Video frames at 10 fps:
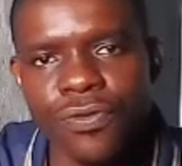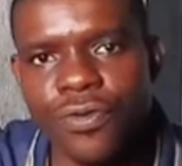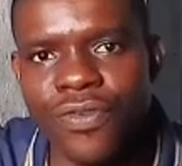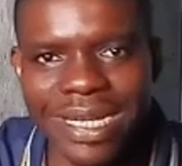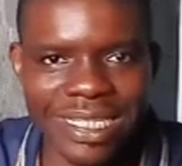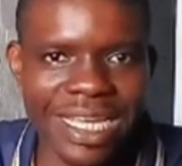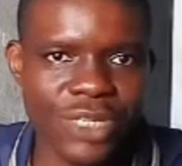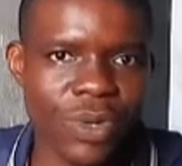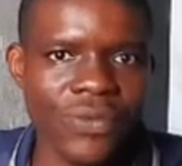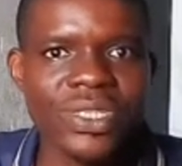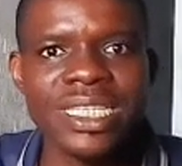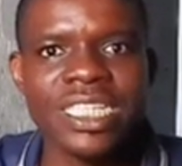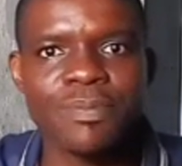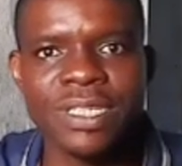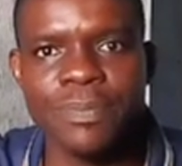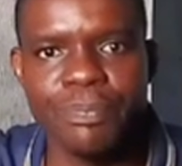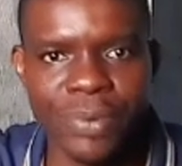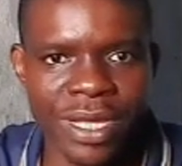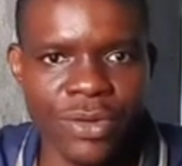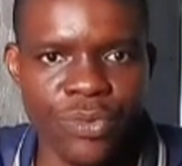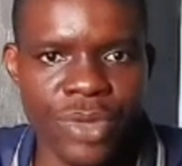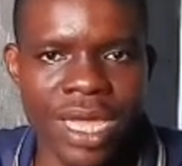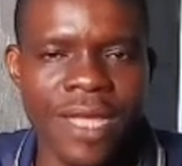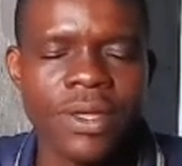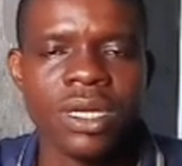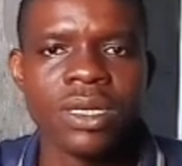Over the years, we have seen this in play where